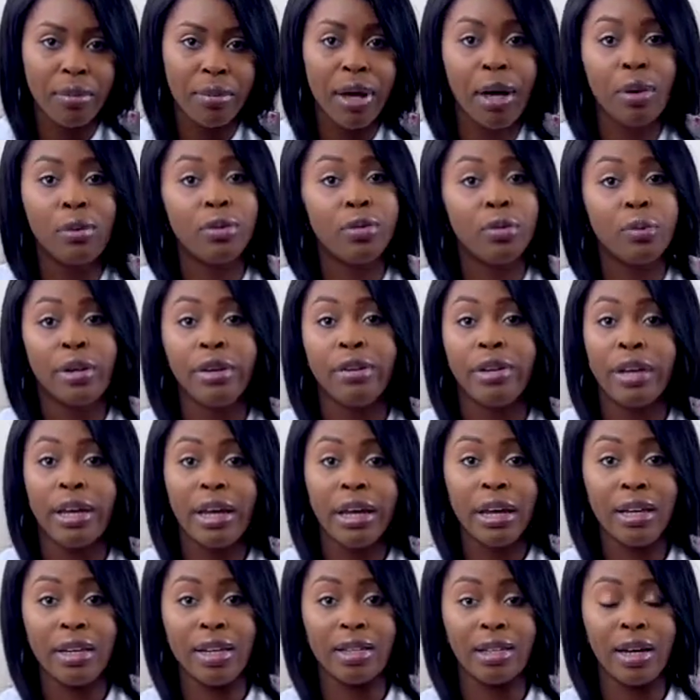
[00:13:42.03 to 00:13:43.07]
I would wear it
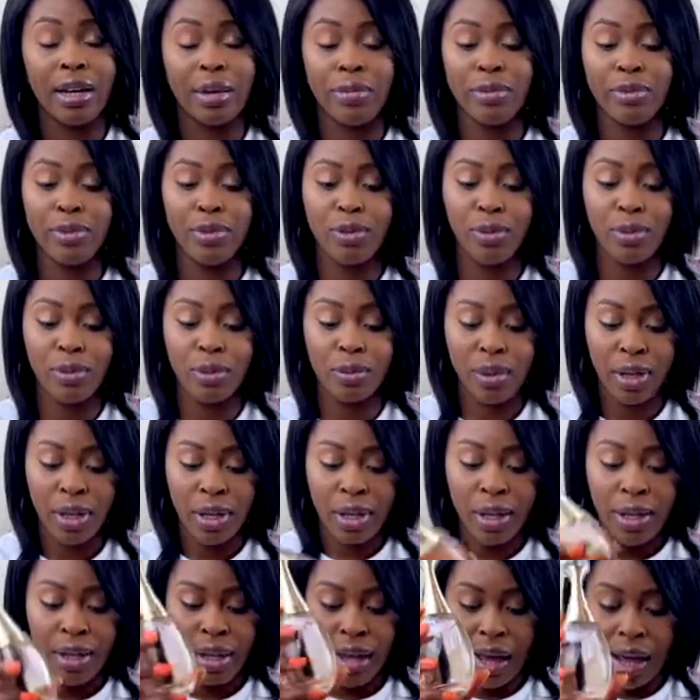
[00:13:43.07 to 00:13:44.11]
anytime. So
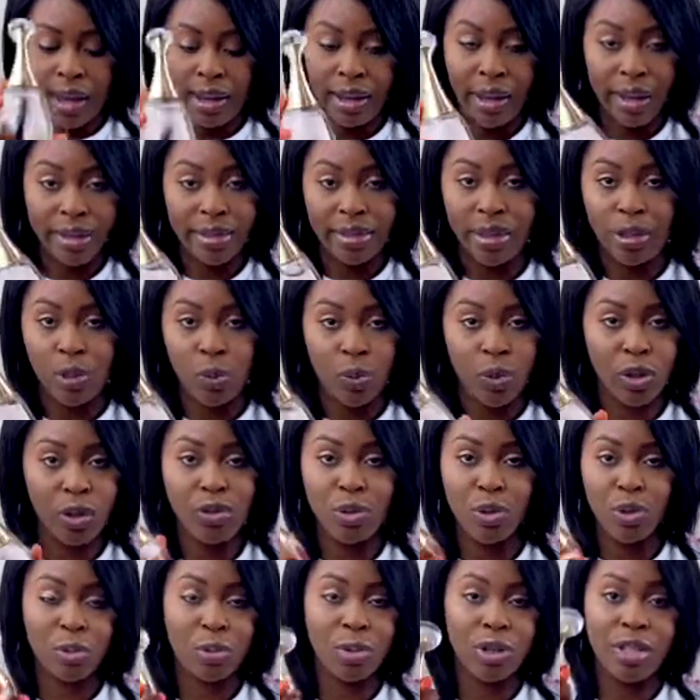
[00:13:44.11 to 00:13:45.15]
I like this one
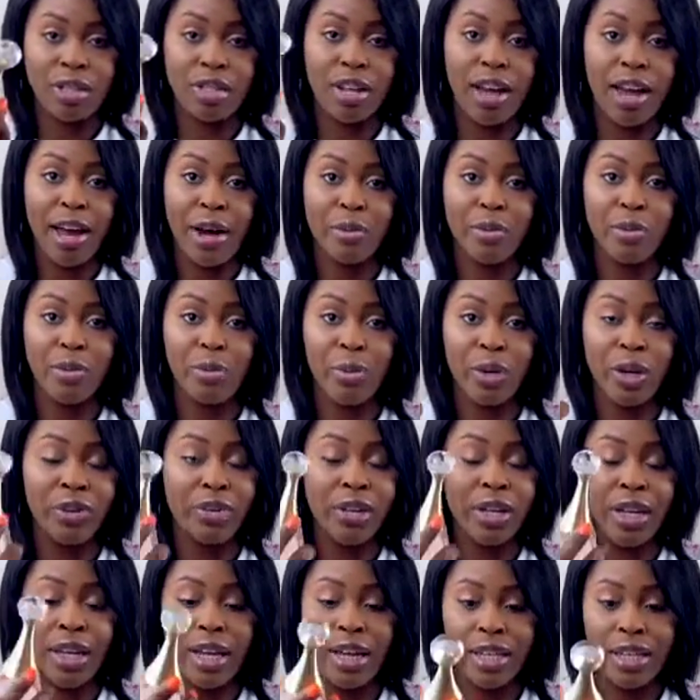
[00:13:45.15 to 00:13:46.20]
so much that I would wear
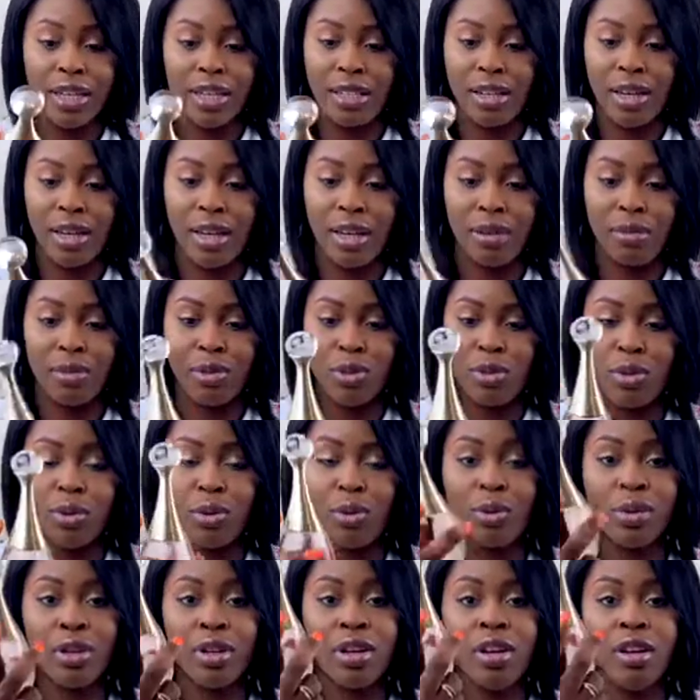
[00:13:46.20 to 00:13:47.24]
it anytime. So
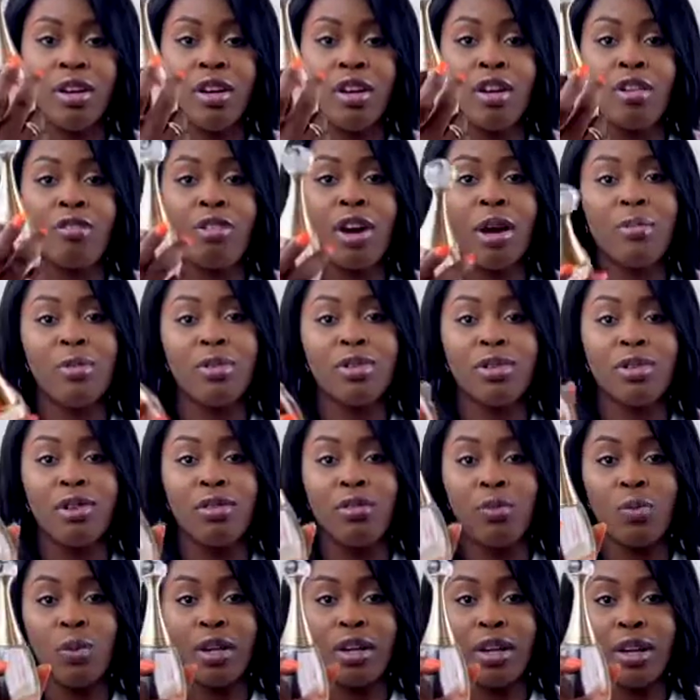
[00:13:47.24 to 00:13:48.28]
grab
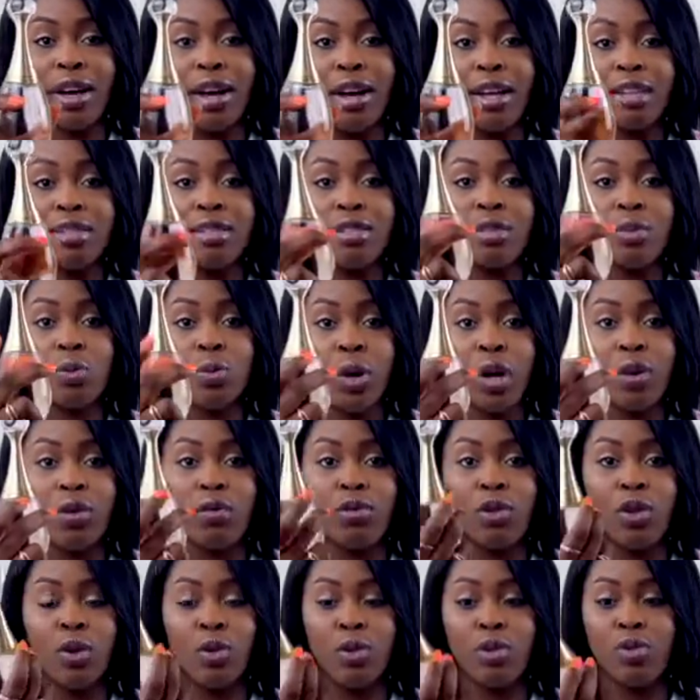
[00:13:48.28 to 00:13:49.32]
yourself one, guys. It's one of
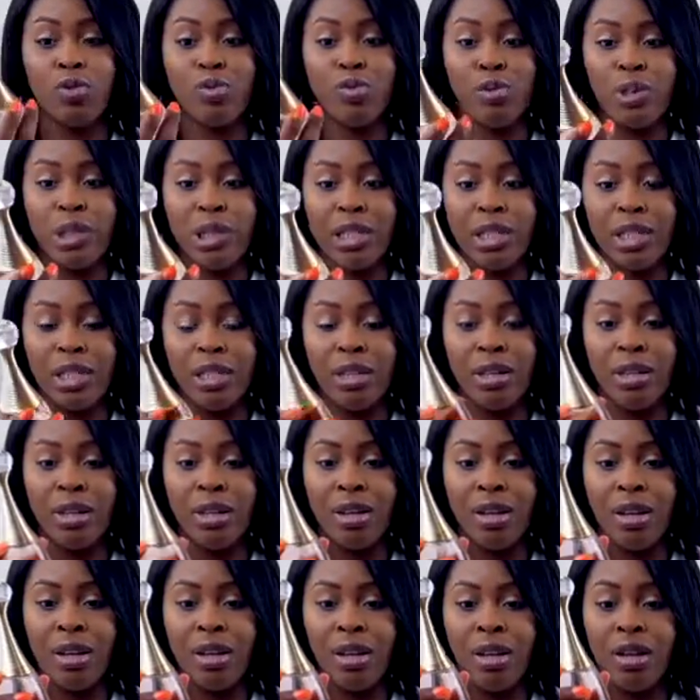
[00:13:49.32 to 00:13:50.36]
those really,
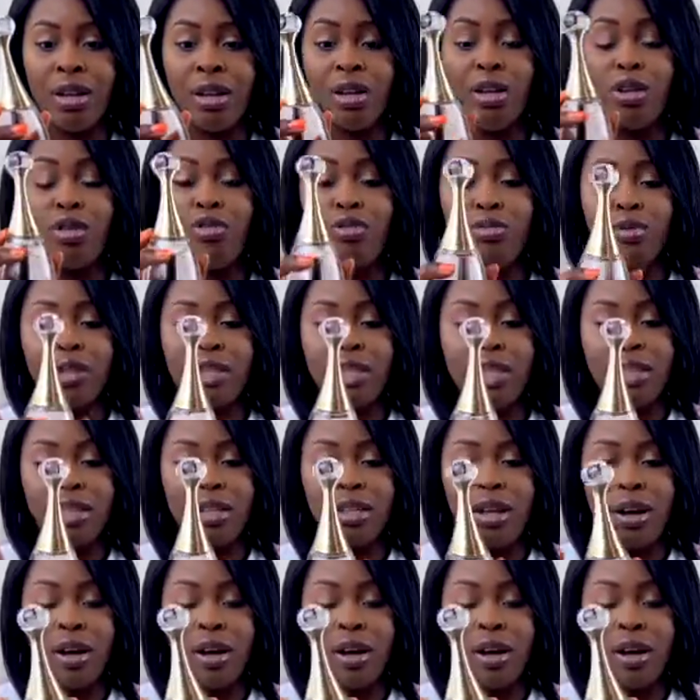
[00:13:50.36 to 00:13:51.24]
really